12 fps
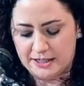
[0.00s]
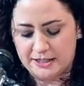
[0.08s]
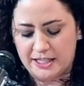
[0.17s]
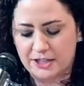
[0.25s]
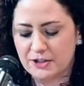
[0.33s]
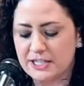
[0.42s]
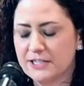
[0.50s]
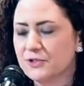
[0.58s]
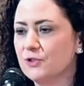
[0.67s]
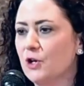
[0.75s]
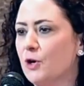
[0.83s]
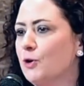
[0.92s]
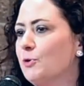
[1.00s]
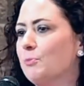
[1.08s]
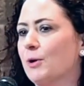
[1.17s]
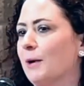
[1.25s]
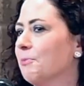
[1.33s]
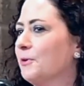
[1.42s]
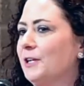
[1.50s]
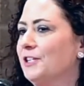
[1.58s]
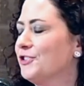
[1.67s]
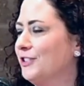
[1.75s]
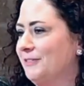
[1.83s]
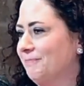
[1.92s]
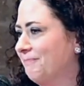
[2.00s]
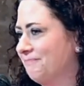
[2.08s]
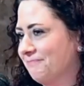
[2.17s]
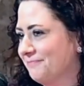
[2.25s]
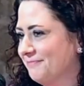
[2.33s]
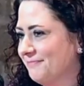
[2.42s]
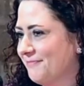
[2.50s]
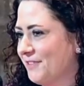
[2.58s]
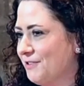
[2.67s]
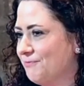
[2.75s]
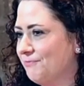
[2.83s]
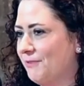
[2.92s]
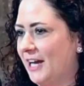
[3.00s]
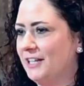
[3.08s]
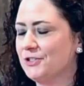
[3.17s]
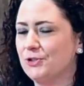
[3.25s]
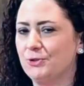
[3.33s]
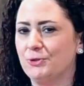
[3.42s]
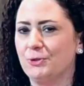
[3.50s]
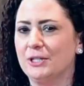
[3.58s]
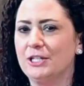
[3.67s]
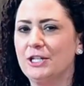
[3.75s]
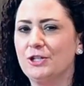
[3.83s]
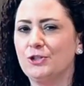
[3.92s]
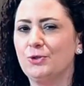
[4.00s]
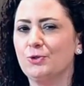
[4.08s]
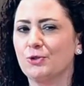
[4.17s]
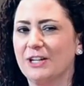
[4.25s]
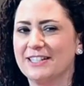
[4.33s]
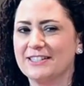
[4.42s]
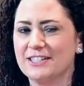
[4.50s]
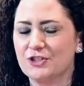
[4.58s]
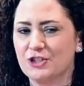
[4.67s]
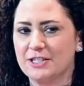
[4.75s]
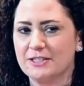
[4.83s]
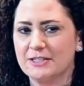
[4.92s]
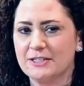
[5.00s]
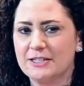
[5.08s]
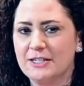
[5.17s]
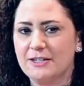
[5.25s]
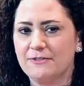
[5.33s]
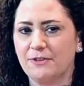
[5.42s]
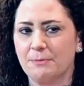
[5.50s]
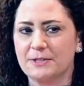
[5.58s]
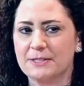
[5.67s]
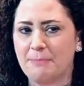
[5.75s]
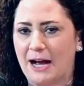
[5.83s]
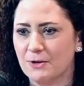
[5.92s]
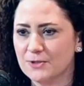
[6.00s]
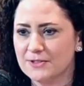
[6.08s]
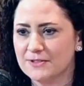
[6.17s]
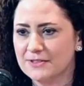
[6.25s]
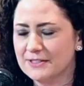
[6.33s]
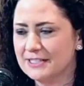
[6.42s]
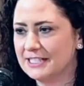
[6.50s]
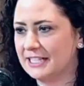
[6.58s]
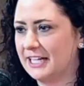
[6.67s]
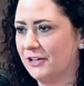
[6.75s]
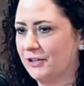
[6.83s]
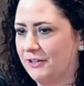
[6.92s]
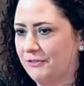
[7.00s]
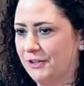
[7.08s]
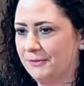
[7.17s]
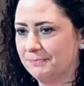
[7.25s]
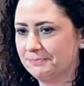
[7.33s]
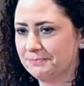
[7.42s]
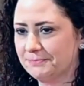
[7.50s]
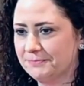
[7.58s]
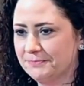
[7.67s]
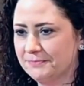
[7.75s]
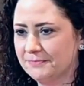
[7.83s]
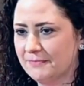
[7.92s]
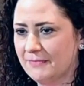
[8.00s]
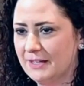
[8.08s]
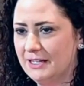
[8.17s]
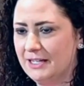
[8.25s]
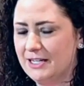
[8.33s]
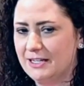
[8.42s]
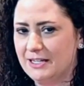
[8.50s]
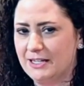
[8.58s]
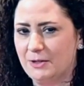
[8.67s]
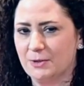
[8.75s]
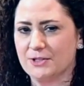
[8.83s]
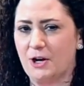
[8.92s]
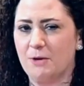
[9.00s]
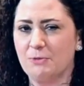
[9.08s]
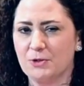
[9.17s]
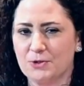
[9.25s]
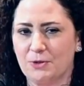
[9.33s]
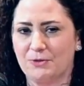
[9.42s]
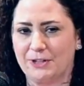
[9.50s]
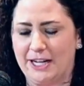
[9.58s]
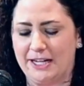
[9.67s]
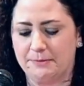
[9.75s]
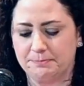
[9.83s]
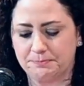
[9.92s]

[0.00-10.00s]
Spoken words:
There is no preparation, right, to transition from spouse to caregiver. It was almost overnight.